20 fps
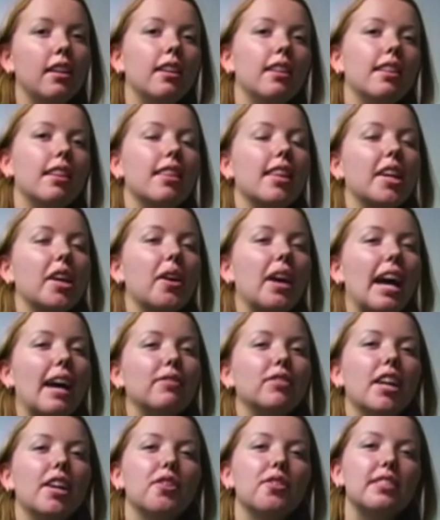The thing you have
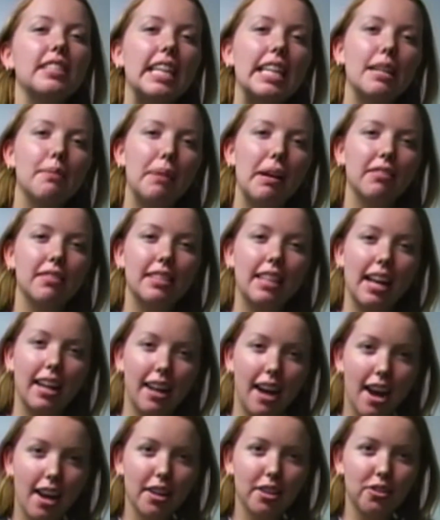to understand about
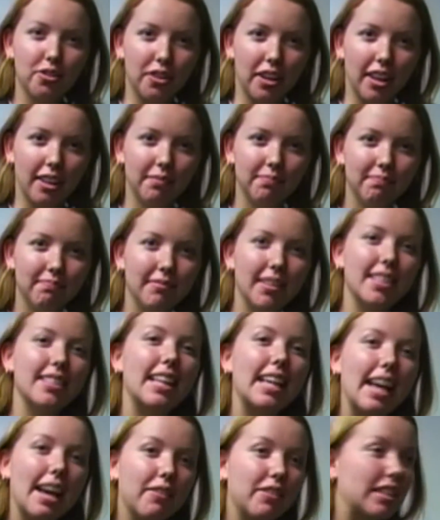psychiatry is
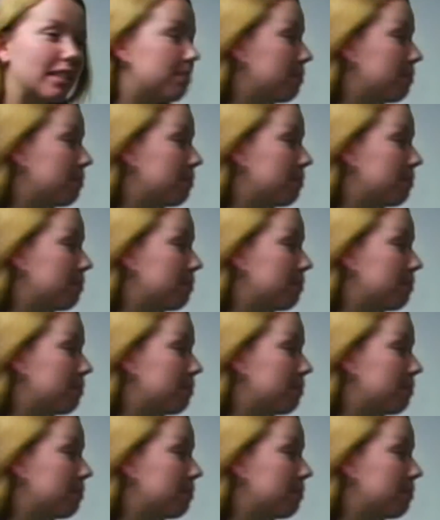they have this